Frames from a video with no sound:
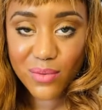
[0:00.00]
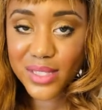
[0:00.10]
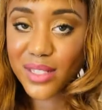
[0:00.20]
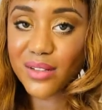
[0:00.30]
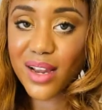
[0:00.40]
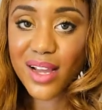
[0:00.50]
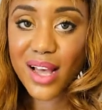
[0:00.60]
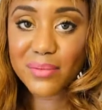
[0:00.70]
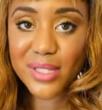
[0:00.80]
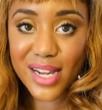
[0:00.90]

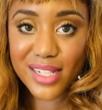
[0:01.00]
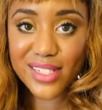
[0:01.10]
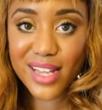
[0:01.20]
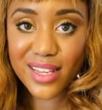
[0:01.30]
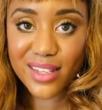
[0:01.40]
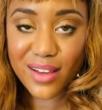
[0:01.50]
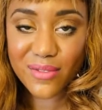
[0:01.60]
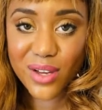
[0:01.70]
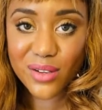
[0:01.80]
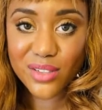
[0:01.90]

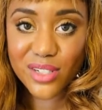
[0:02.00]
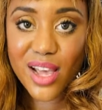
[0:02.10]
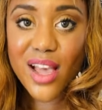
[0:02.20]
wizio.com/psychiclovecoach.